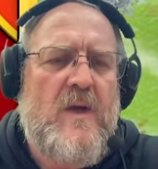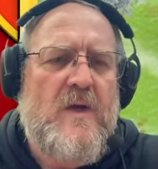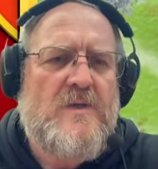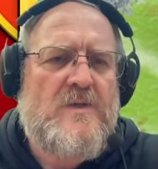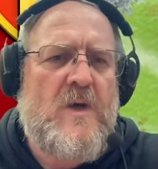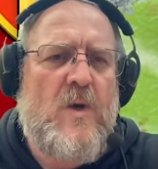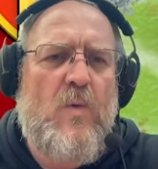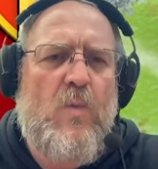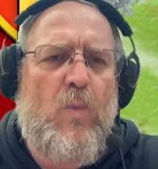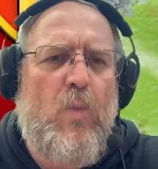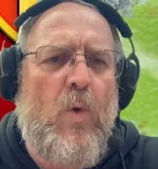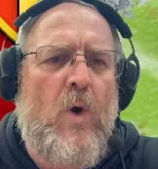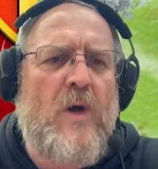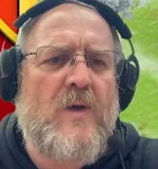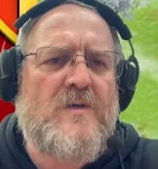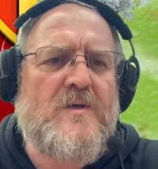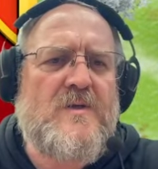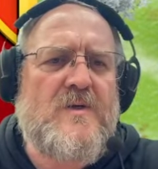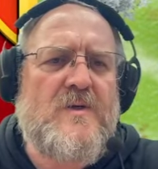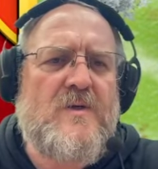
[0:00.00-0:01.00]
So
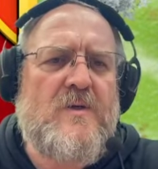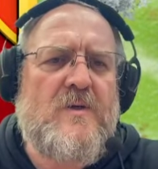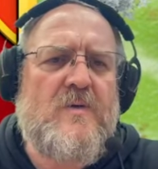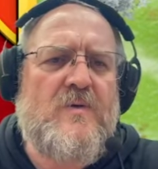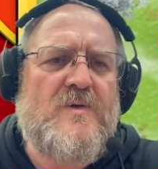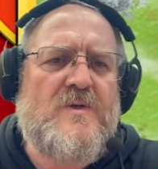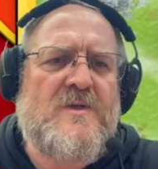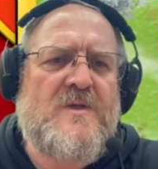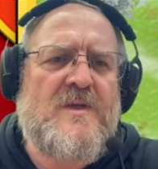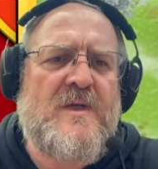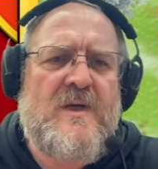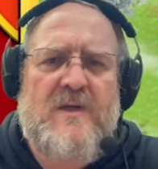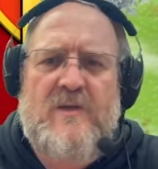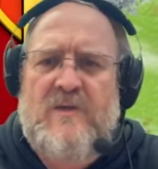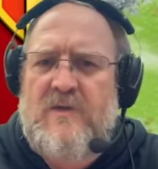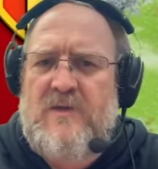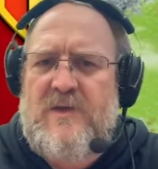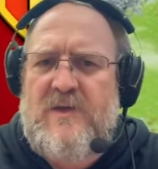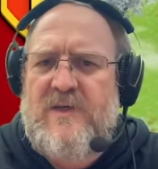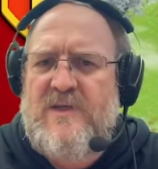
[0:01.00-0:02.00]
what do you see
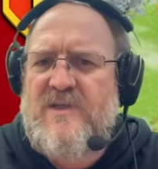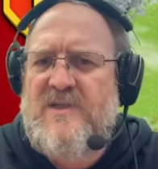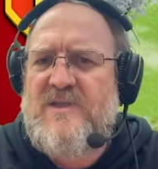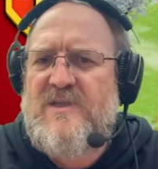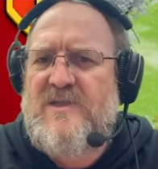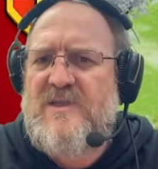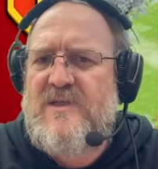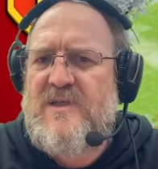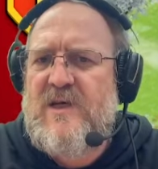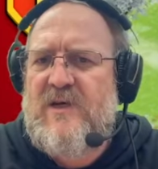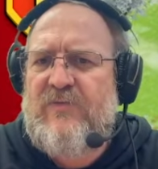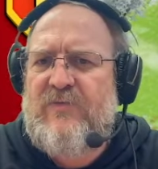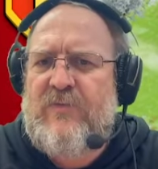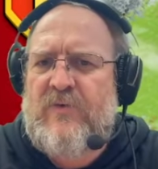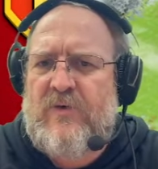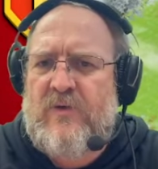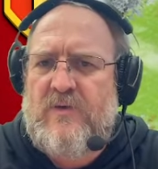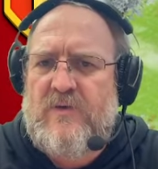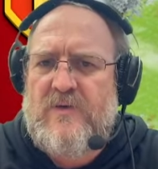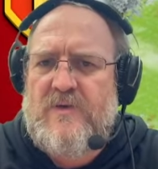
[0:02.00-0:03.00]
that is
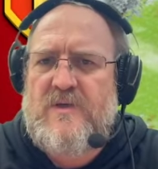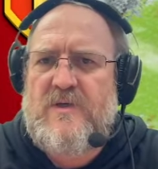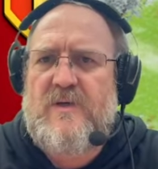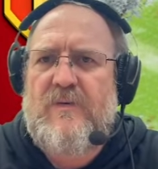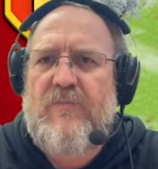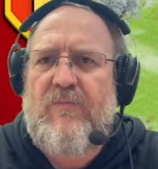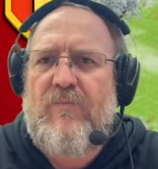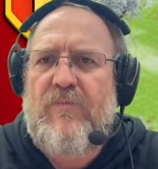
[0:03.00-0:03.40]
different?